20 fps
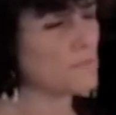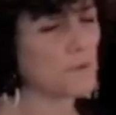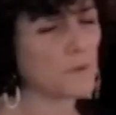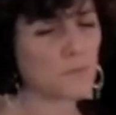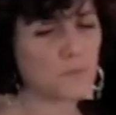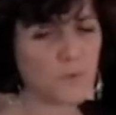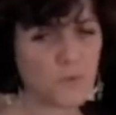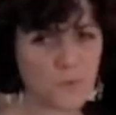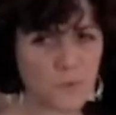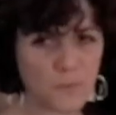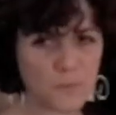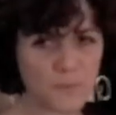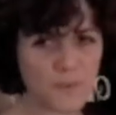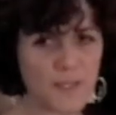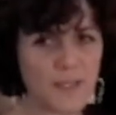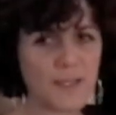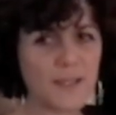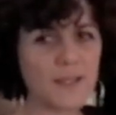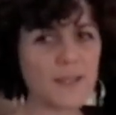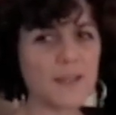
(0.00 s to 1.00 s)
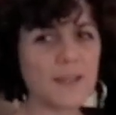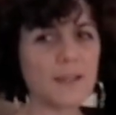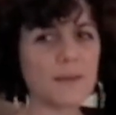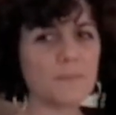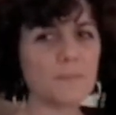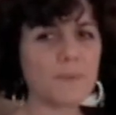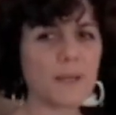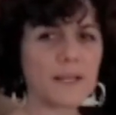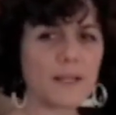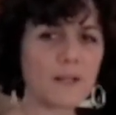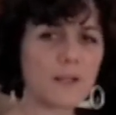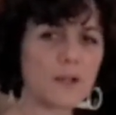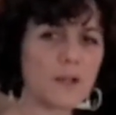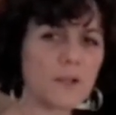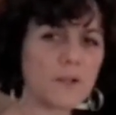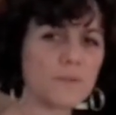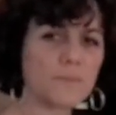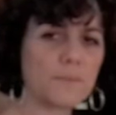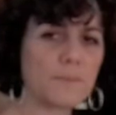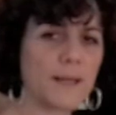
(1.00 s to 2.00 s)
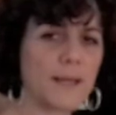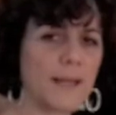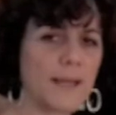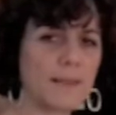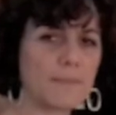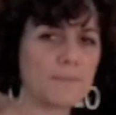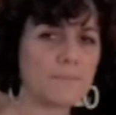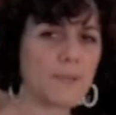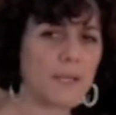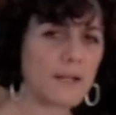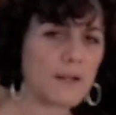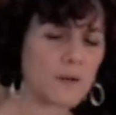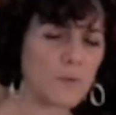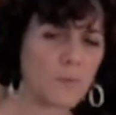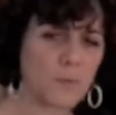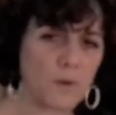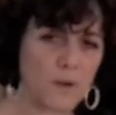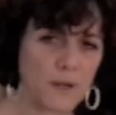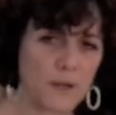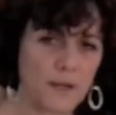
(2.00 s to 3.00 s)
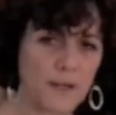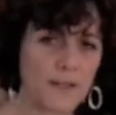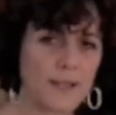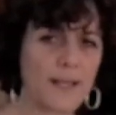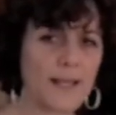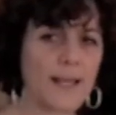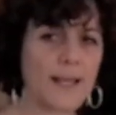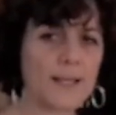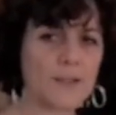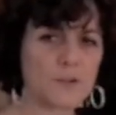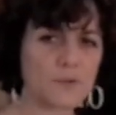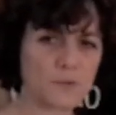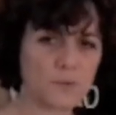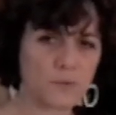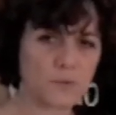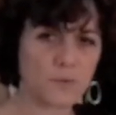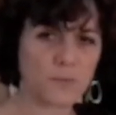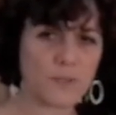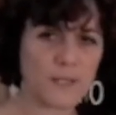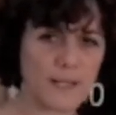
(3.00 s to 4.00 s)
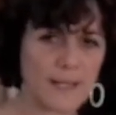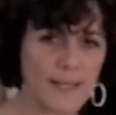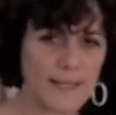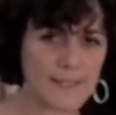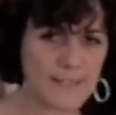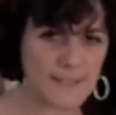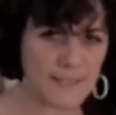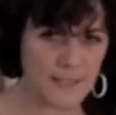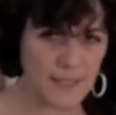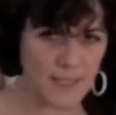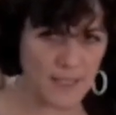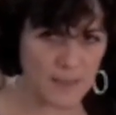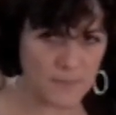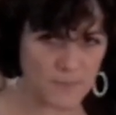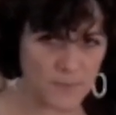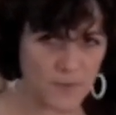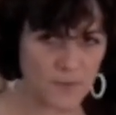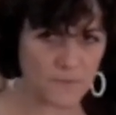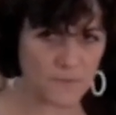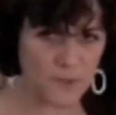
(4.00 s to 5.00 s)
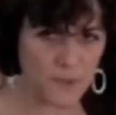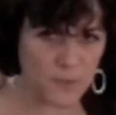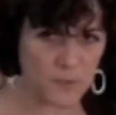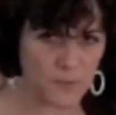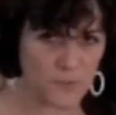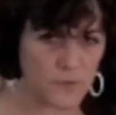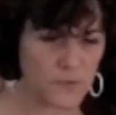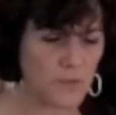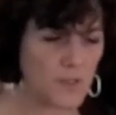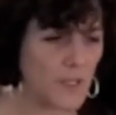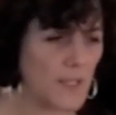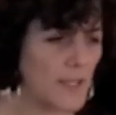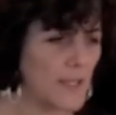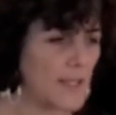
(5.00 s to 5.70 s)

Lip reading: of a room, but a lot of my bigger work has to do with landscape views,